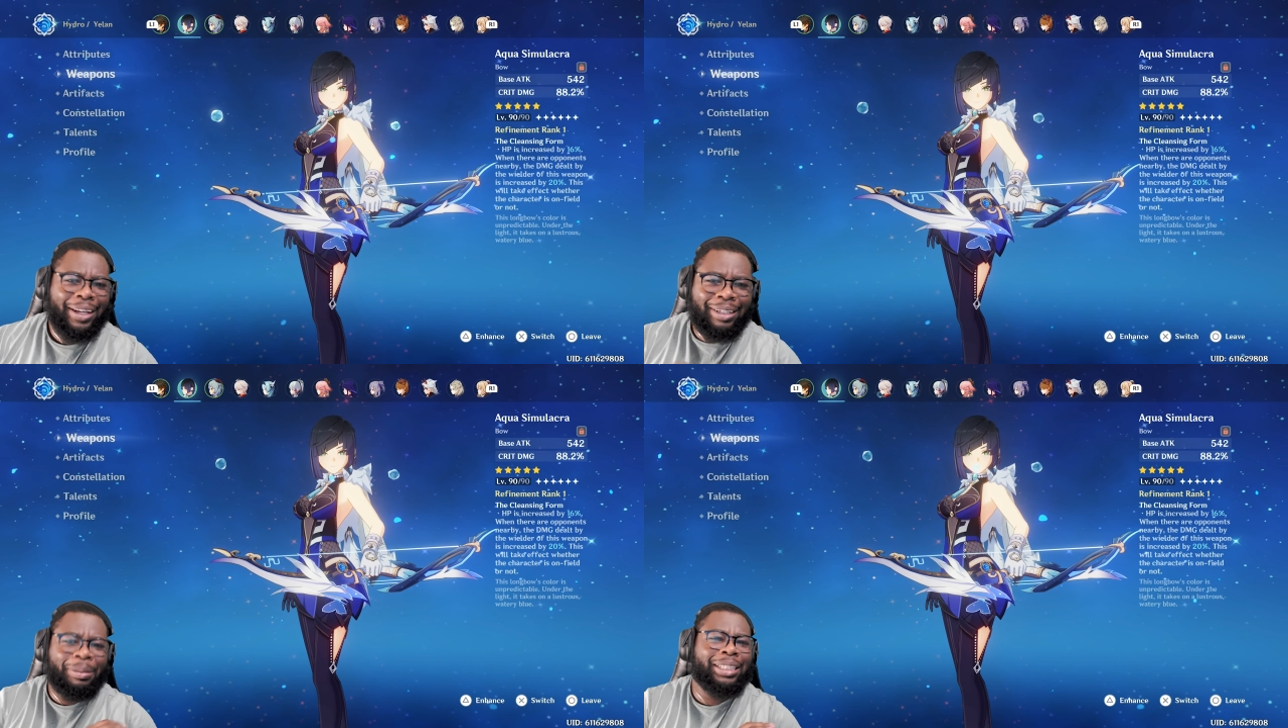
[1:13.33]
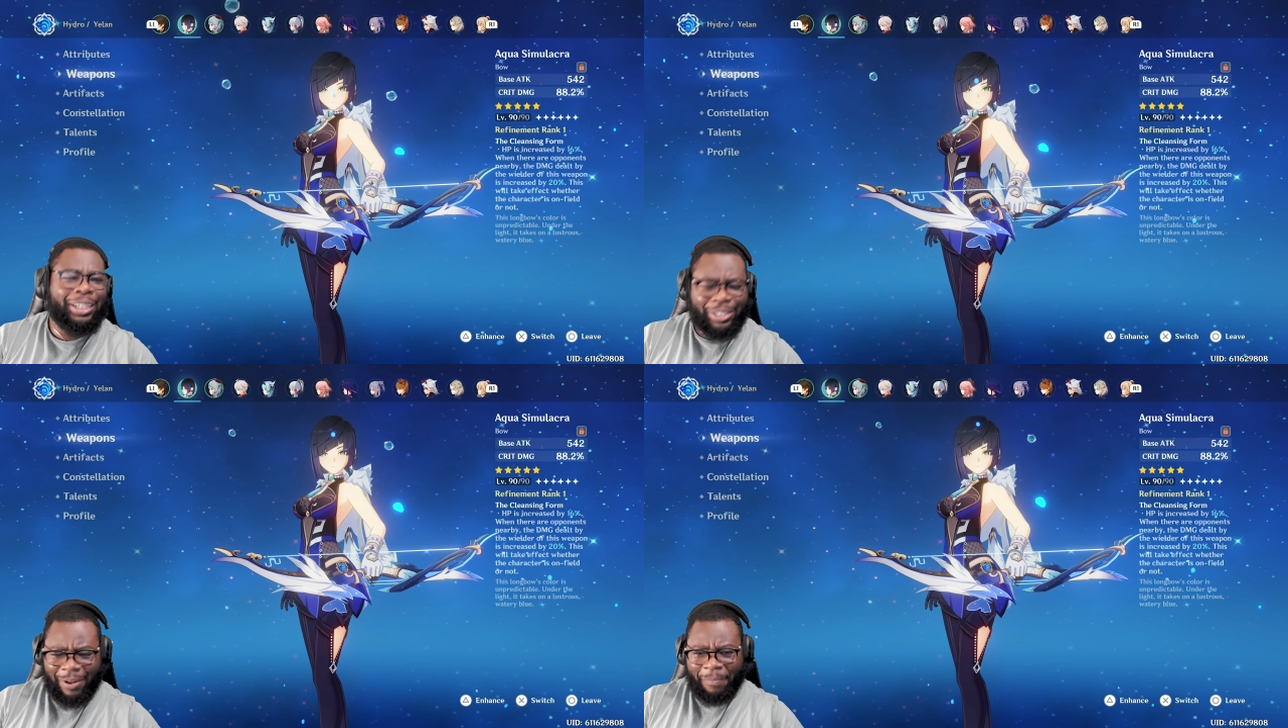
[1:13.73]
Let me tell
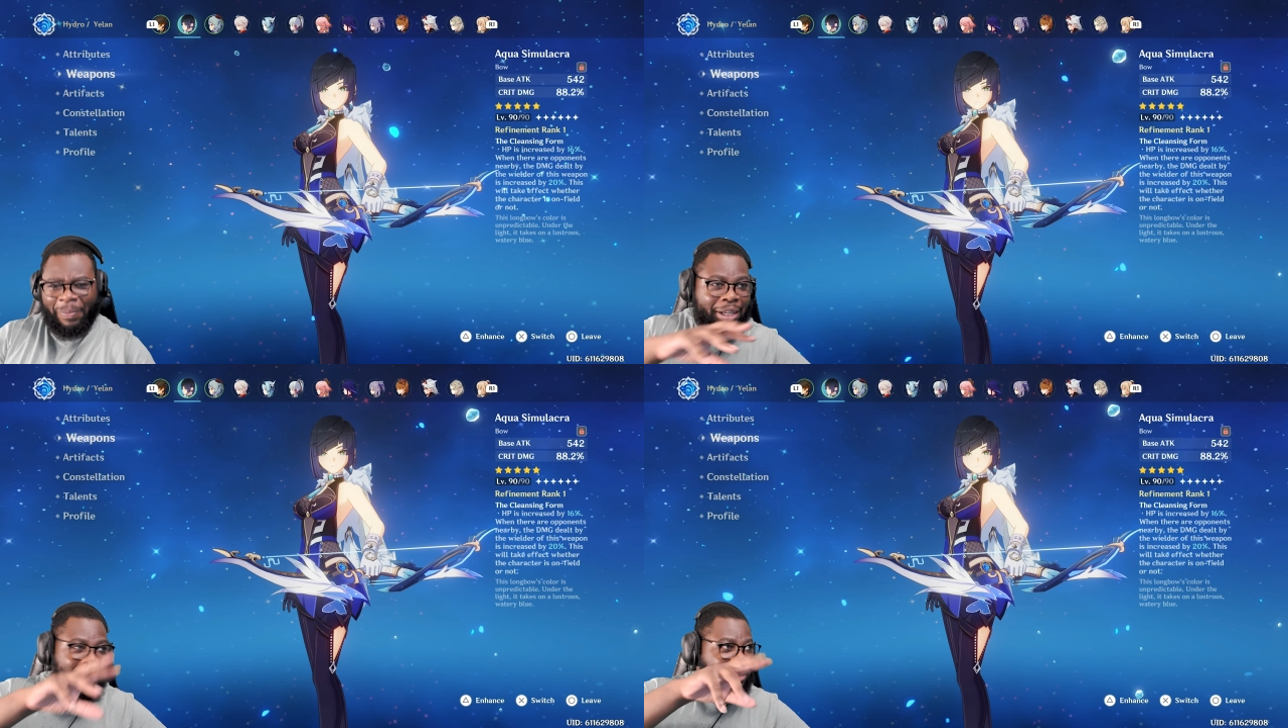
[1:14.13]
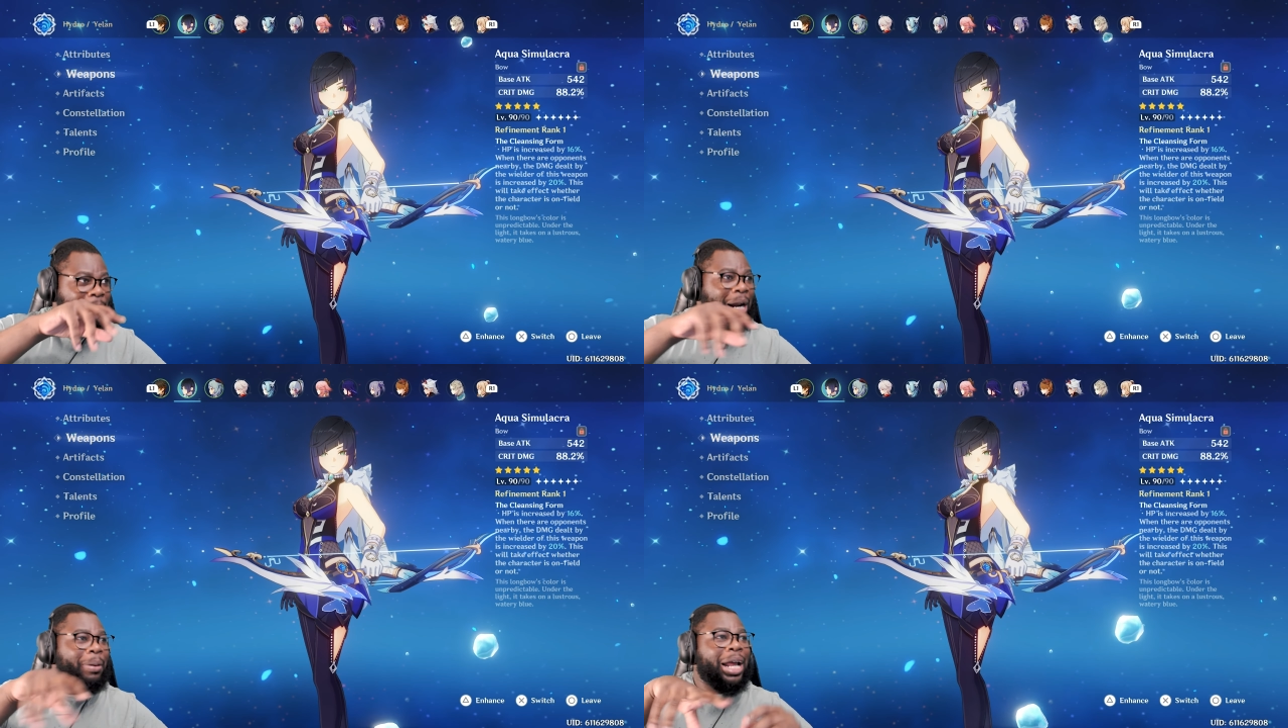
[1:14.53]
you something.
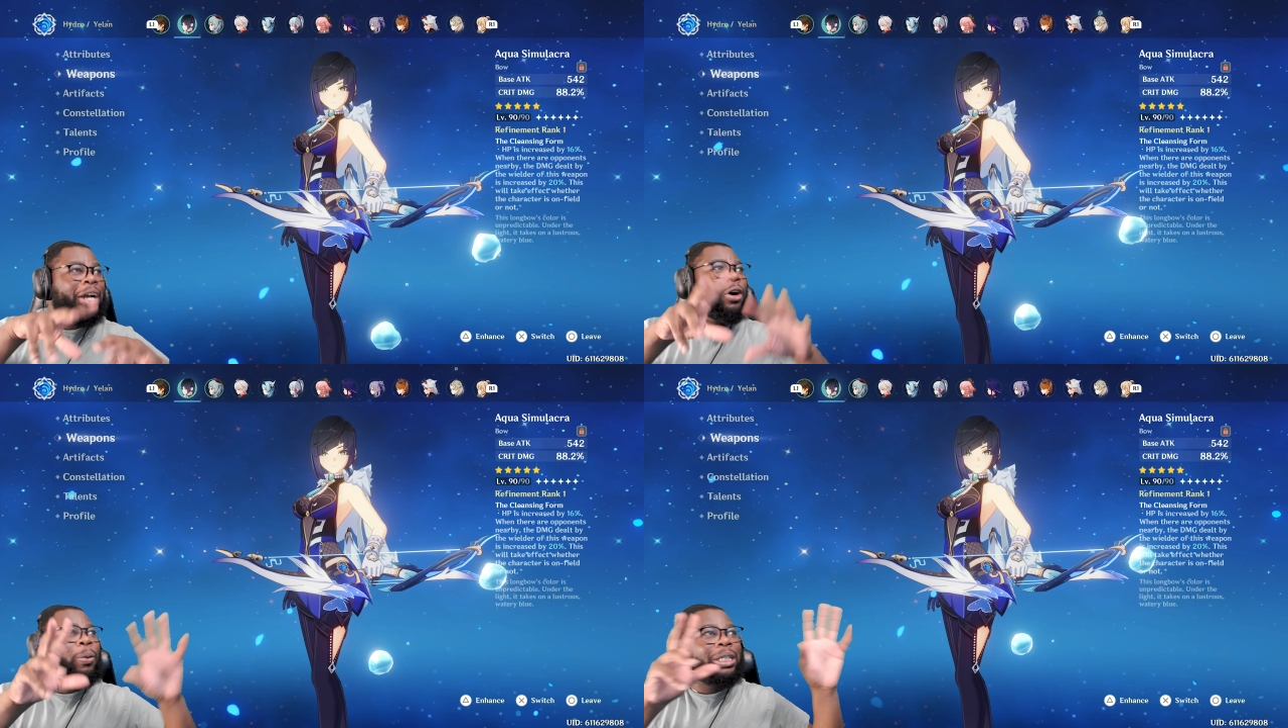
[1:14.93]
When I when I go